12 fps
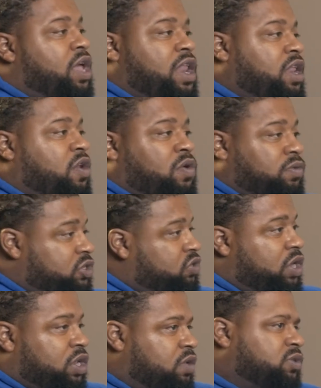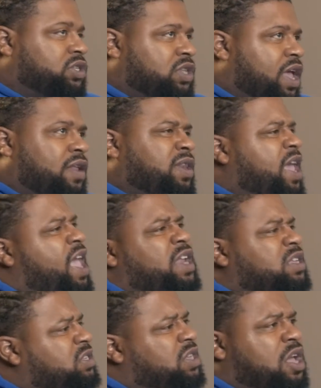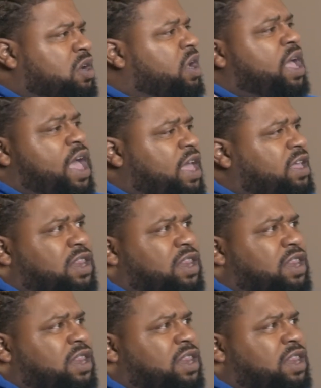I didn't know he was struggling. It was just like, dang, this younger guy,